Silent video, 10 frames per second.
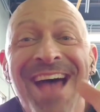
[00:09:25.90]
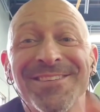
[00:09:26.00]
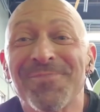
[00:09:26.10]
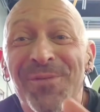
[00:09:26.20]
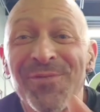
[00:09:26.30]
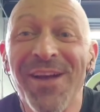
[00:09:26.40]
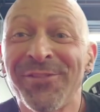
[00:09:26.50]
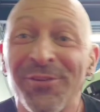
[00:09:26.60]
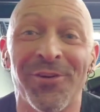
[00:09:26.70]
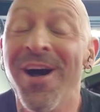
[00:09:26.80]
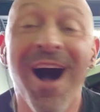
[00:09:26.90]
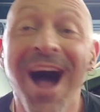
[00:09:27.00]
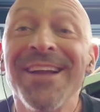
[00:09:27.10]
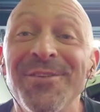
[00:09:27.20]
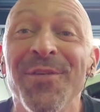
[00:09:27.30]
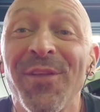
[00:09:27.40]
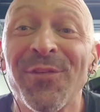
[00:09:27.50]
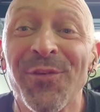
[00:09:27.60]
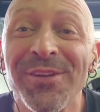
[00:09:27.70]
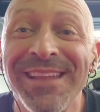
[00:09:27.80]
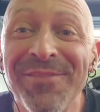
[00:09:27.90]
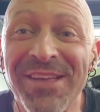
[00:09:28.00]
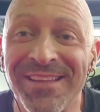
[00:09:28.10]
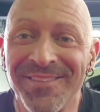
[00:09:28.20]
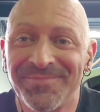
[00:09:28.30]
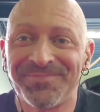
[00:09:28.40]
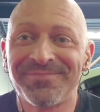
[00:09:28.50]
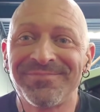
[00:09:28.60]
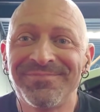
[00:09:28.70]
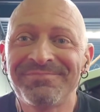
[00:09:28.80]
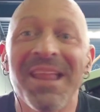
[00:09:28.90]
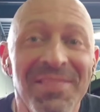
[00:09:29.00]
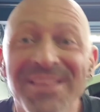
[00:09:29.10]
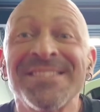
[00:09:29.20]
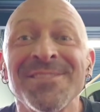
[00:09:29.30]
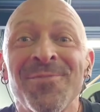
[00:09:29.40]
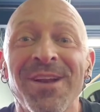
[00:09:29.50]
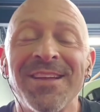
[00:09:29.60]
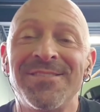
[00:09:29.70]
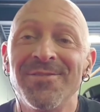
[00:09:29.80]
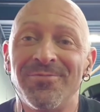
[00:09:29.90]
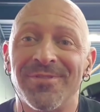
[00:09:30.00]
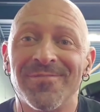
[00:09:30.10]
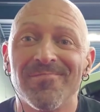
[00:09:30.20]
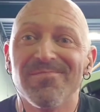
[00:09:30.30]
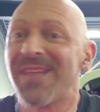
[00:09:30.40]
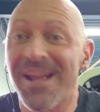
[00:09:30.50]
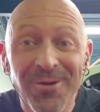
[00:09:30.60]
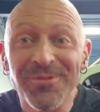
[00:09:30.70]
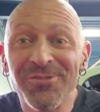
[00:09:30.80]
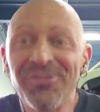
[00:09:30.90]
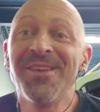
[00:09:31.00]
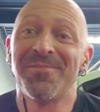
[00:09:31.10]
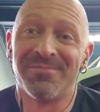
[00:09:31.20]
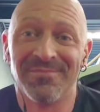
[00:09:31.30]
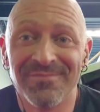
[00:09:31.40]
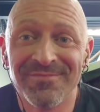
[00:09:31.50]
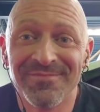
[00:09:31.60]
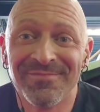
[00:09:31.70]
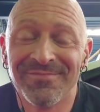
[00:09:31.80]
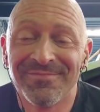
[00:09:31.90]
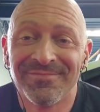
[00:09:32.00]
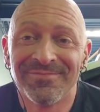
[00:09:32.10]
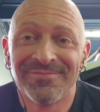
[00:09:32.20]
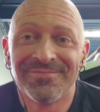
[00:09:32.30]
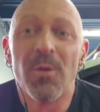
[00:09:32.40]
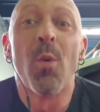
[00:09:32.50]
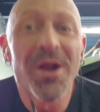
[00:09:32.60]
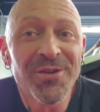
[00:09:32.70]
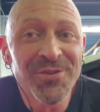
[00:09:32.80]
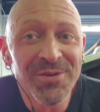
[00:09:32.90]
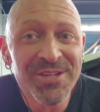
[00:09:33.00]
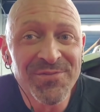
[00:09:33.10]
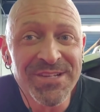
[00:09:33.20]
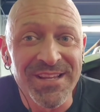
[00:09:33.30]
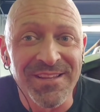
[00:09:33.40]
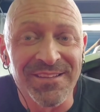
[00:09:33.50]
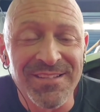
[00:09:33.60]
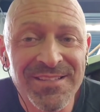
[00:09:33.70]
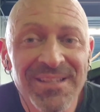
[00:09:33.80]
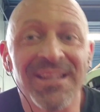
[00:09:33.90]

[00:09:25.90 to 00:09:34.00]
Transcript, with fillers: As a professional, I do this for a living. This is what I do. I own a gym. What you're doing is ridiculous.